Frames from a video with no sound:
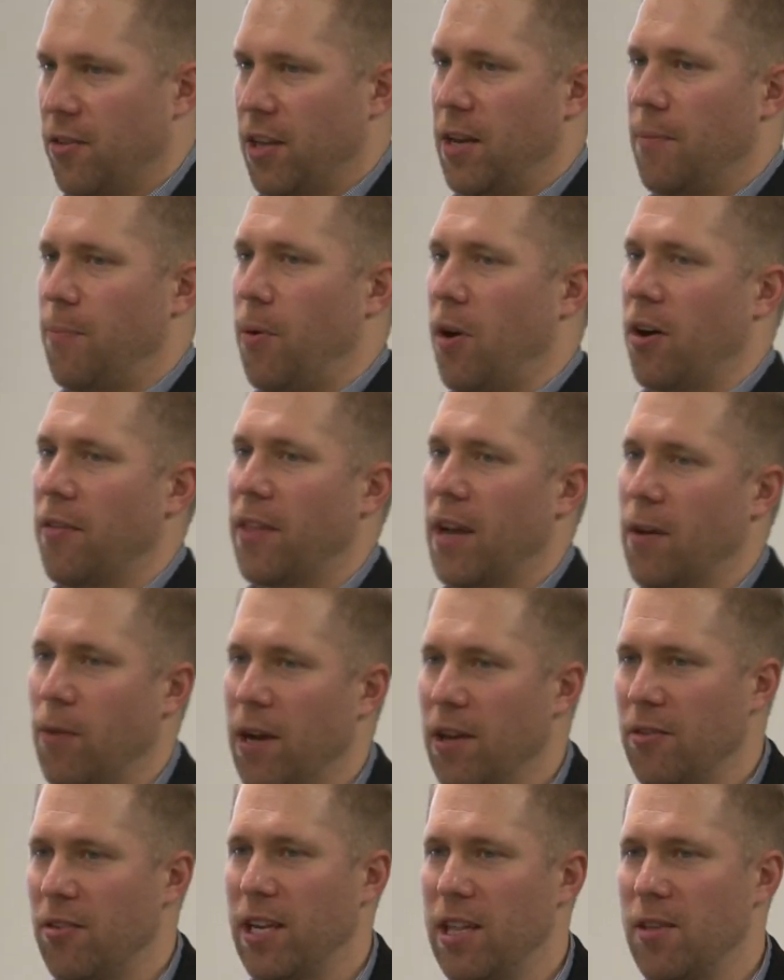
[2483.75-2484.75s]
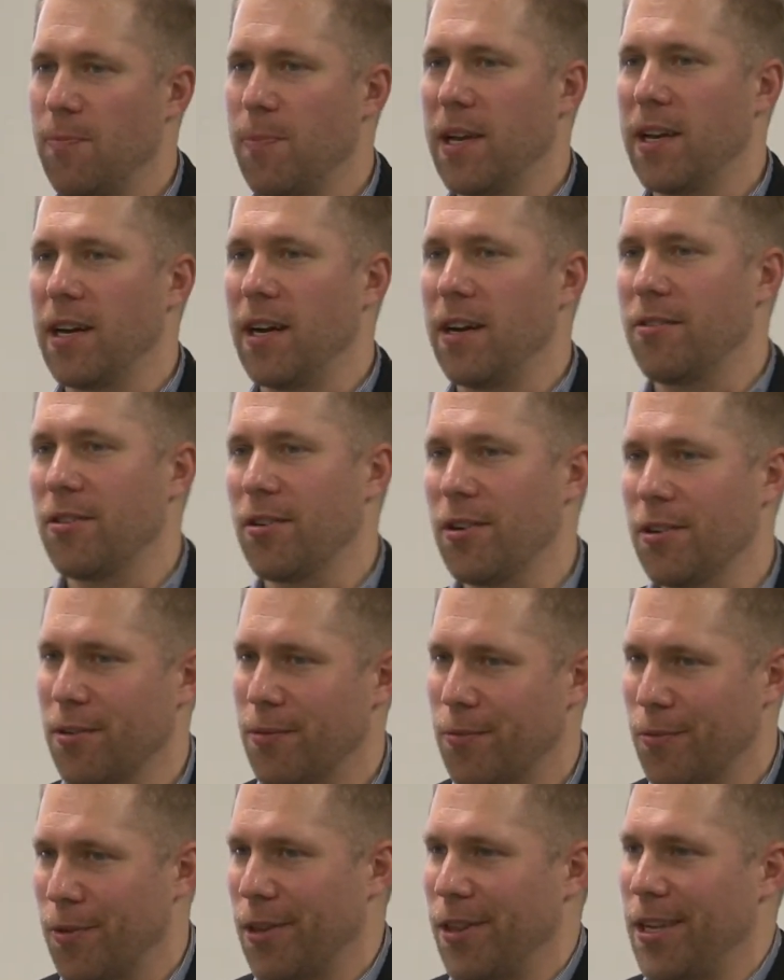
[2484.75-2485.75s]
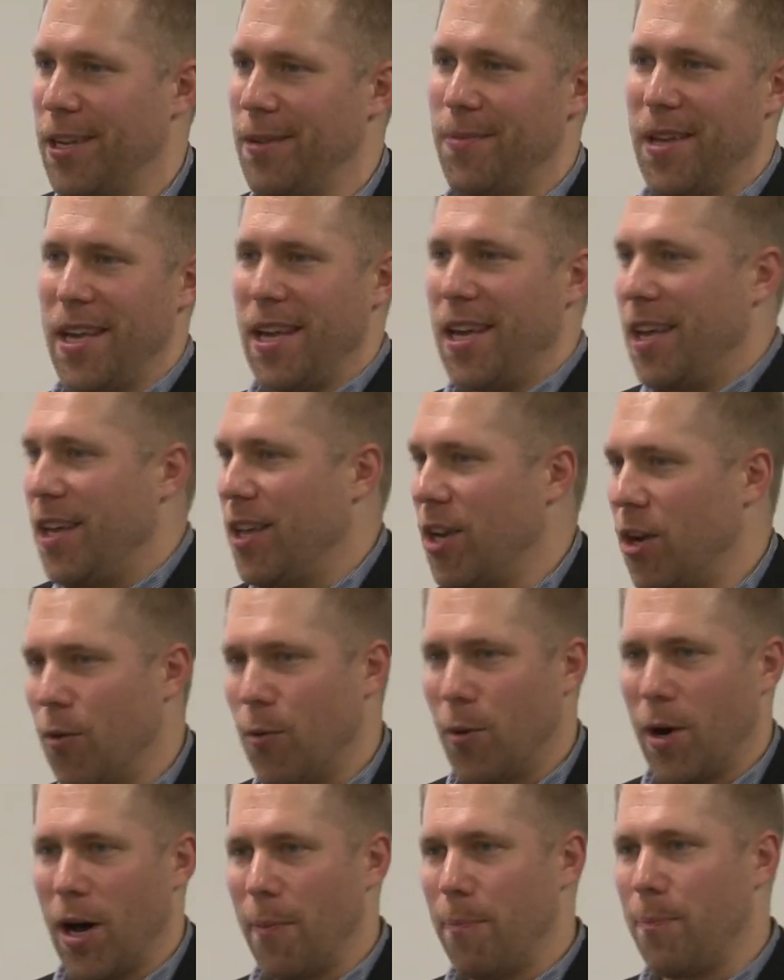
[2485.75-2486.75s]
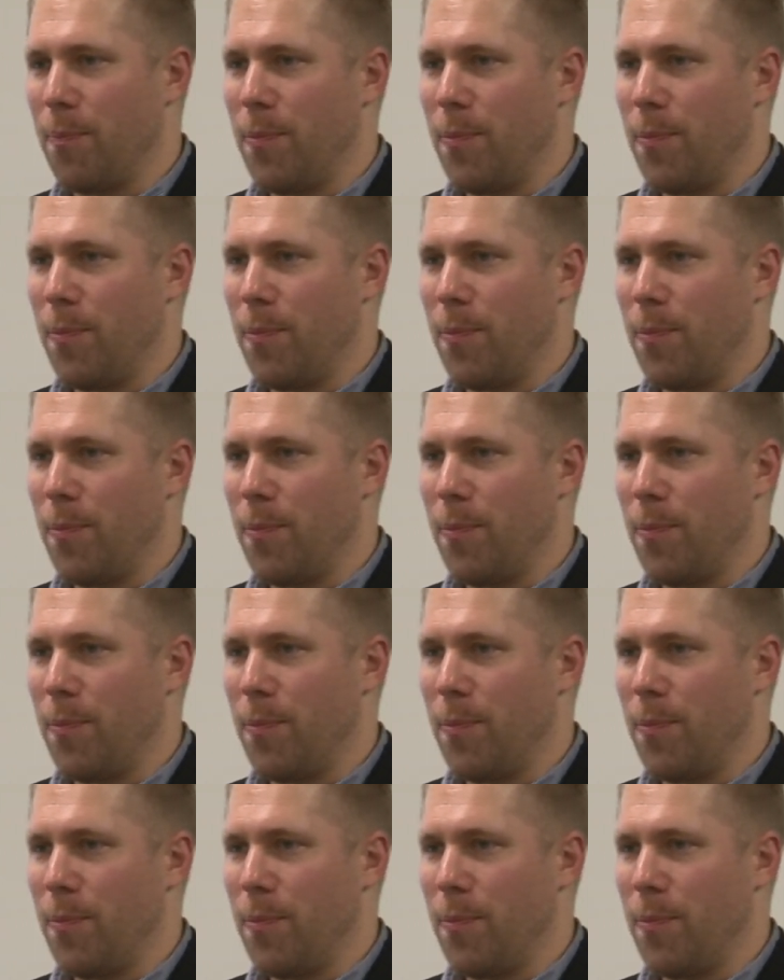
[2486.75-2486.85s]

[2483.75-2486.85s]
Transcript: And part of that reason is because there isn't really, you know, a